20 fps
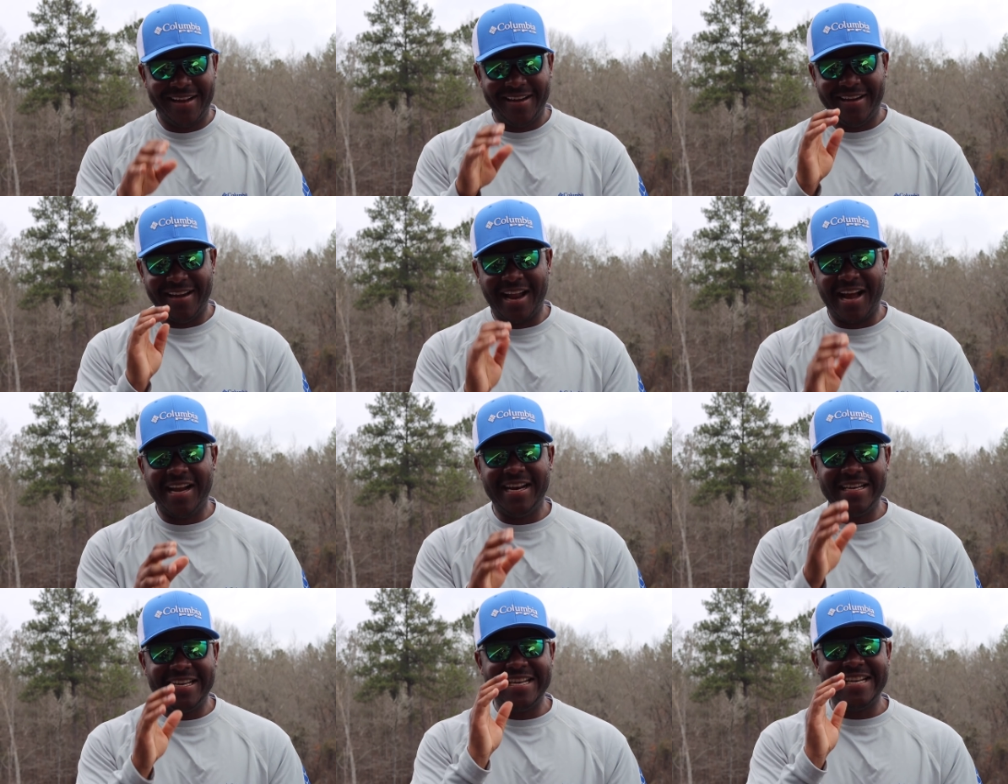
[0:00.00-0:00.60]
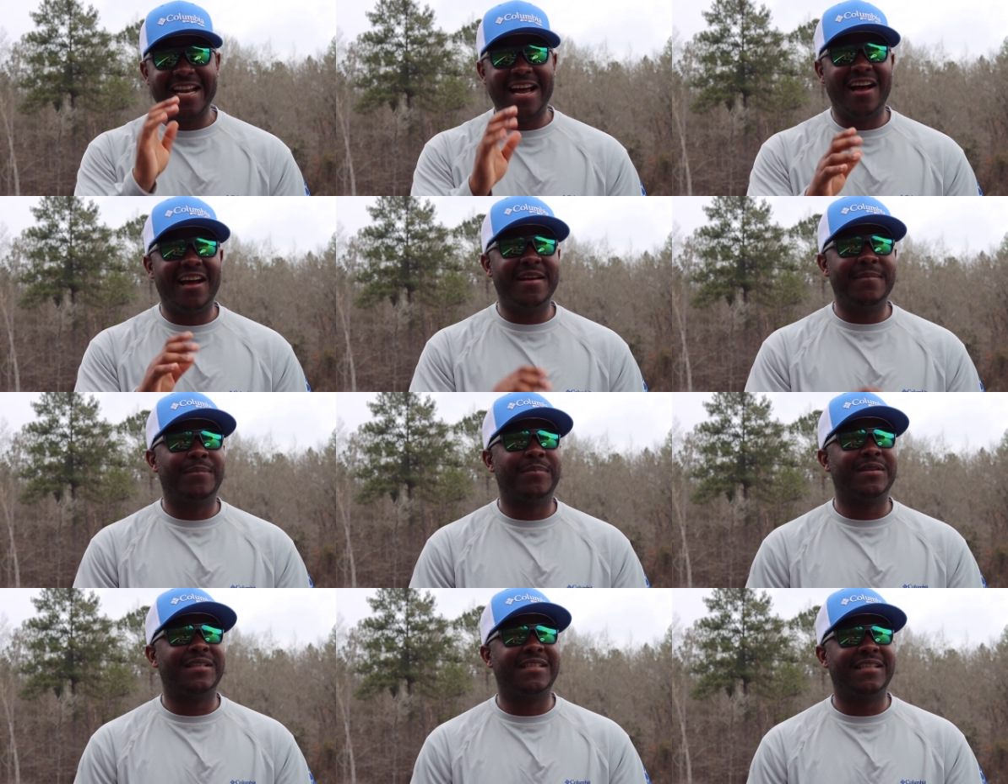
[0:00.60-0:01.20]

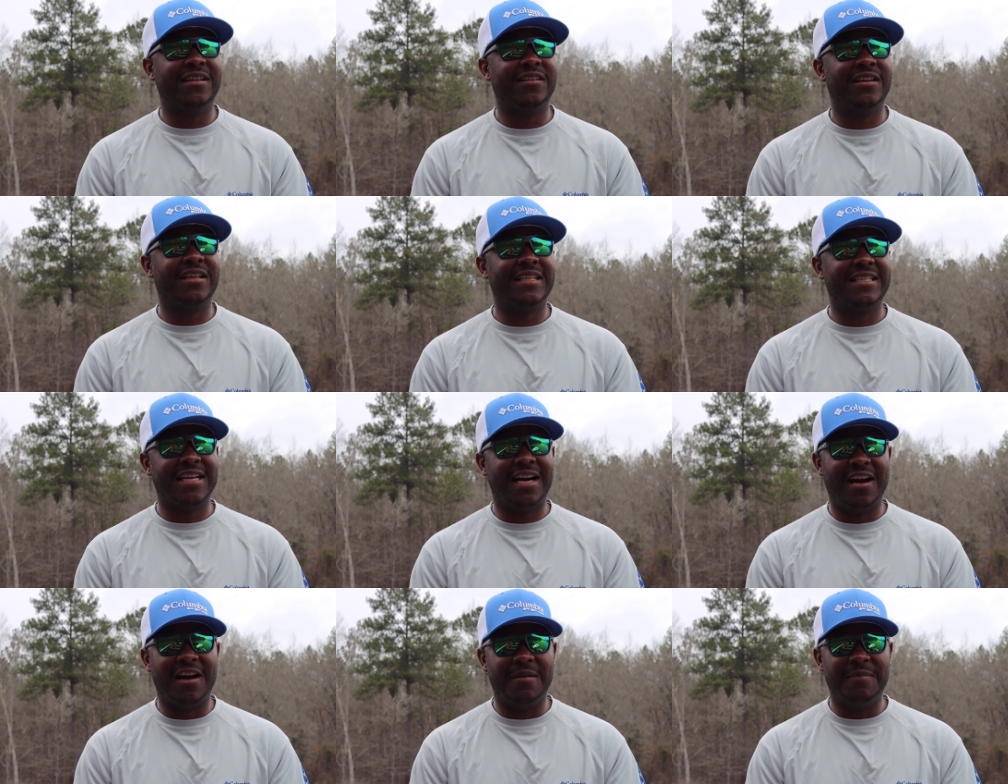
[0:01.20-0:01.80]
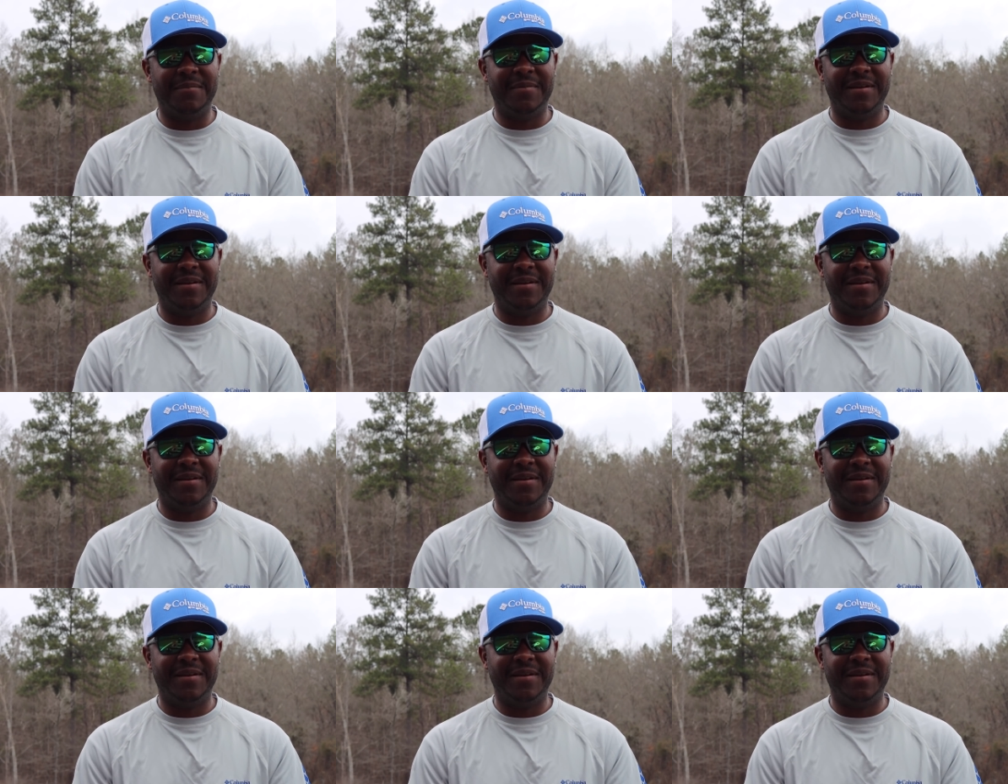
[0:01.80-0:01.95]
99% of the time,